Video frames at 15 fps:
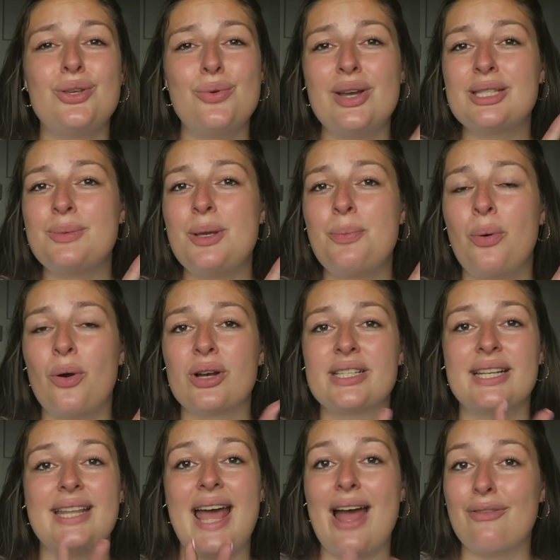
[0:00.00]
U S B
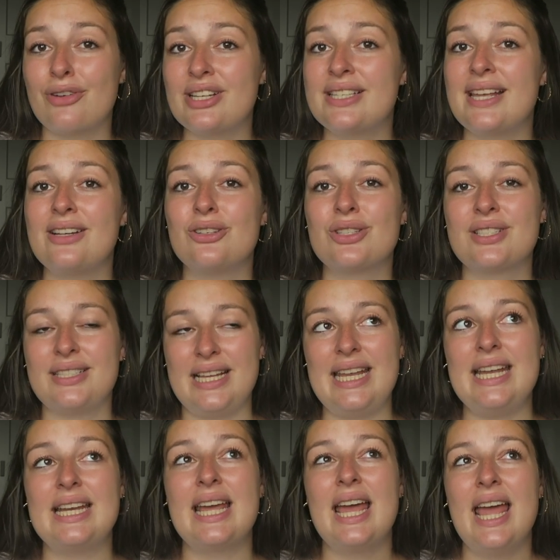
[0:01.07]
ports at every single
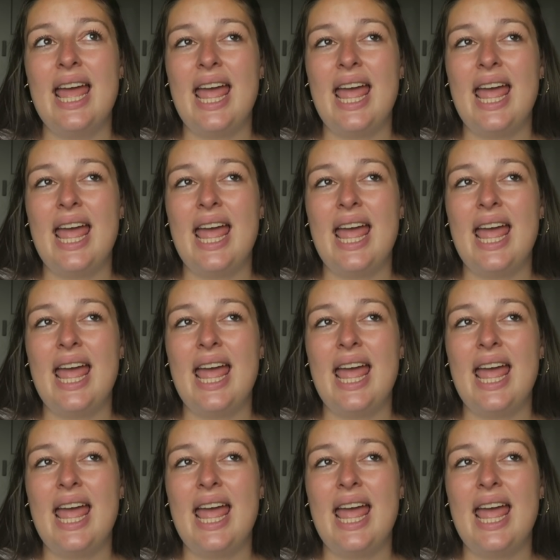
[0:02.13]
seat,